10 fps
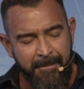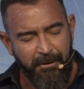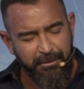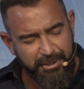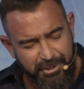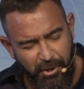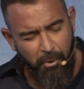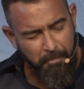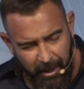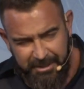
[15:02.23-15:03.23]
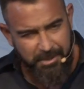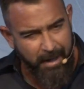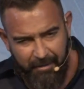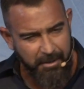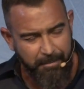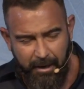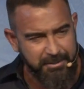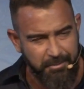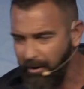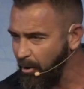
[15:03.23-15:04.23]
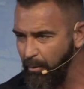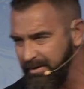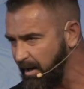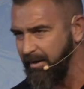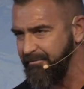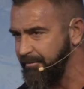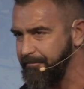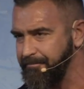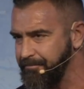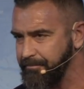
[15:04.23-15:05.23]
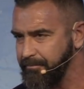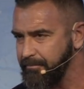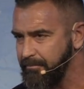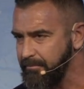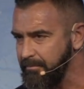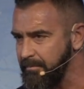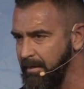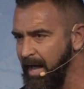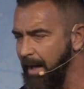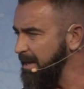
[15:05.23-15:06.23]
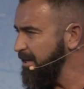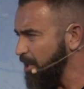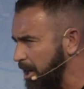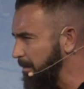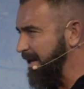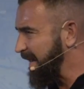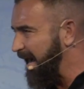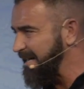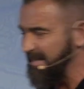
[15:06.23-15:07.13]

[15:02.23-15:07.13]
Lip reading: There's so much about the Apostle Paul we love. I mean, talk about a guy